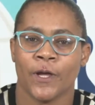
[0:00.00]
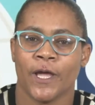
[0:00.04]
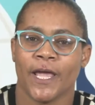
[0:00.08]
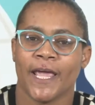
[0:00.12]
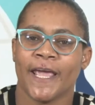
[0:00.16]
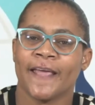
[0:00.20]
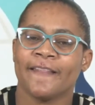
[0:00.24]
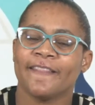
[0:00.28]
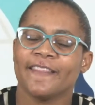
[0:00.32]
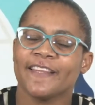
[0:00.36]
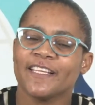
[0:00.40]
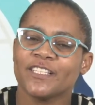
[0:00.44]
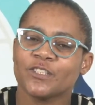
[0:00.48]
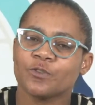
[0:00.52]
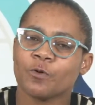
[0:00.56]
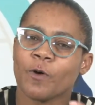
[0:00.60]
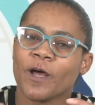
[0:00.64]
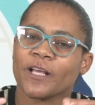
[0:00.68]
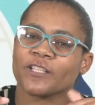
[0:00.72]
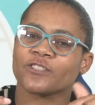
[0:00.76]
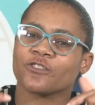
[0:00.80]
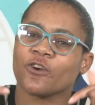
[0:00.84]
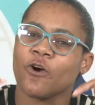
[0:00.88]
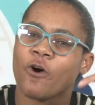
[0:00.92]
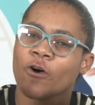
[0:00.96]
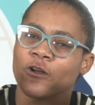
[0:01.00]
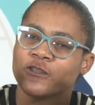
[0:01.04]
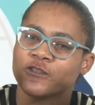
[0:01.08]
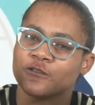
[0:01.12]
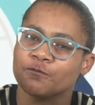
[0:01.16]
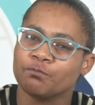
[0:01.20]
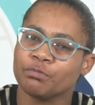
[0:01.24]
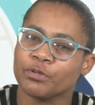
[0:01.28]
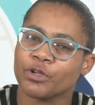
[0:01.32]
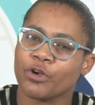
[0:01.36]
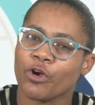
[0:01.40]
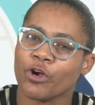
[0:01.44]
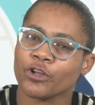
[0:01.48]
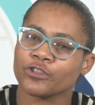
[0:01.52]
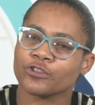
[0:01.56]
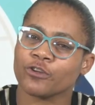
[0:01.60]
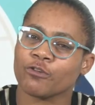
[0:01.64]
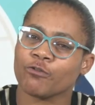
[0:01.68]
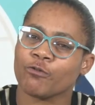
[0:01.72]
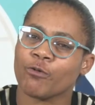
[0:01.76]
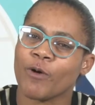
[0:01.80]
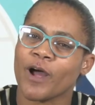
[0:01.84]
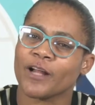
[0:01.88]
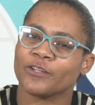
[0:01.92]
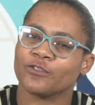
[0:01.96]
And this was caused because
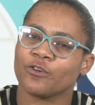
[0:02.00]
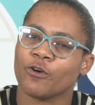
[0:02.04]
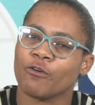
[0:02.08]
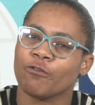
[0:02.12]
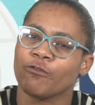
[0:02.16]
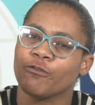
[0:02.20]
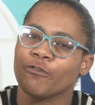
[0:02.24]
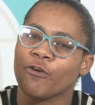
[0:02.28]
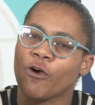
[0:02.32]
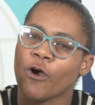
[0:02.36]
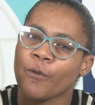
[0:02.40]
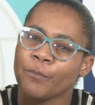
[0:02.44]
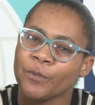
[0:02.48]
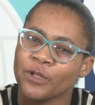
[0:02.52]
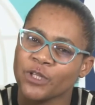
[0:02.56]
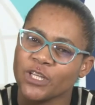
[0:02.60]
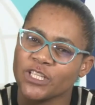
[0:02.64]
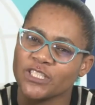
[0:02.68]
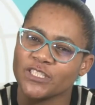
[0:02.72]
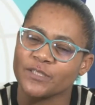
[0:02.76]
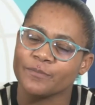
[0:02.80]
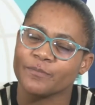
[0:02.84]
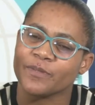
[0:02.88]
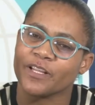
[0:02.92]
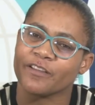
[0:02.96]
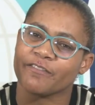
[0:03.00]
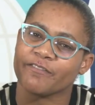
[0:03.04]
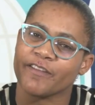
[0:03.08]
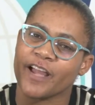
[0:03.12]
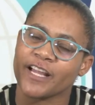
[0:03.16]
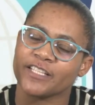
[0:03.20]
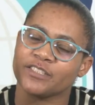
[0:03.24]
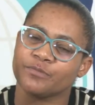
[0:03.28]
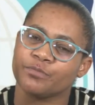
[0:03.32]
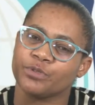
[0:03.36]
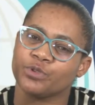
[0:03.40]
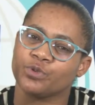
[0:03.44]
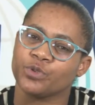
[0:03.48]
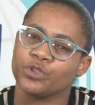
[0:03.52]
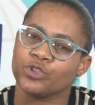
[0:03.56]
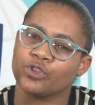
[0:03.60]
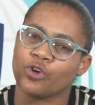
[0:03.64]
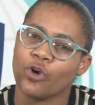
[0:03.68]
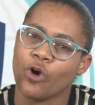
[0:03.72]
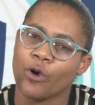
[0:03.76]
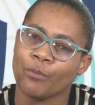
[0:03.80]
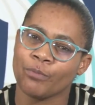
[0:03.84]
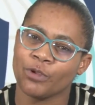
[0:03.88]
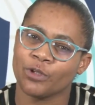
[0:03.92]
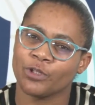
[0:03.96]
of what? Of communism, the fight between
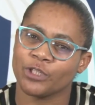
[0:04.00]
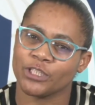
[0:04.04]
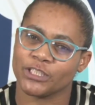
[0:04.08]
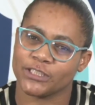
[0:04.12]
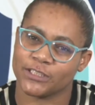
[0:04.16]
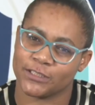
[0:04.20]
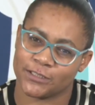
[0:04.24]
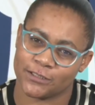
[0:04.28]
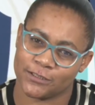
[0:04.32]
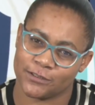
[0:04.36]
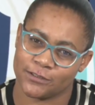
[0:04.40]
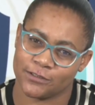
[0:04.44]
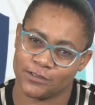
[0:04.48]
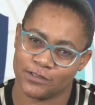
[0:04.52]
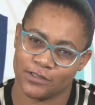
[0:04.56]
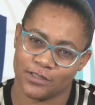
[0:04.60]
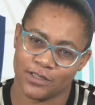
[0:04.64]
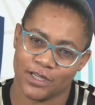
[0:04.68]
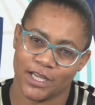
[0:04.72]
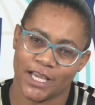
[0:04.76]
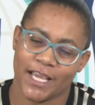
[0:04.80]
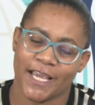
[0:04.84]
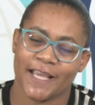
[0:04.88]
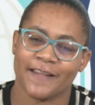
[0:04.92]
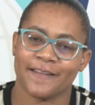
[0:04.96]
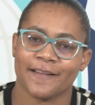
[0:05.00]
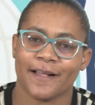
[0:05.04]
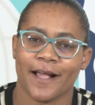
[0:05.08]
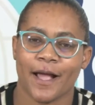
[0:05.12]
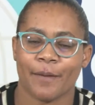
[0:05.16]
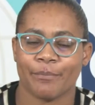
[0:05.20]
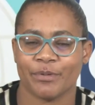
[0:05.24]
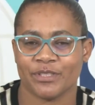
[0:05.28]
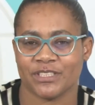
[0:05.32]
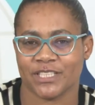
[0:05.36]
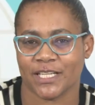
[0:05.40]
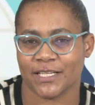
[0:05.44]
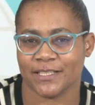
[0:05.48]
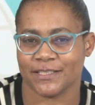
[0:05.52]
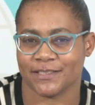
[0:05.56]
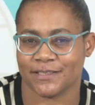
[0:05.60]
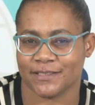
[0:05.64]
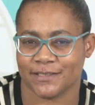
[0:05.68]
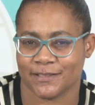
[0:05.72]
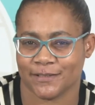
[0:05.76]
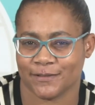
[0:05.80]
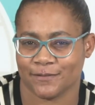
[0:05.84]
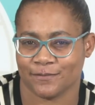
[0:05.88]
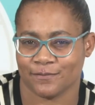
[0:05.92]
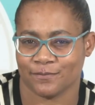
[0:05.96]
communists and
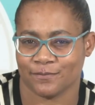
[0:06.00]
capitalists.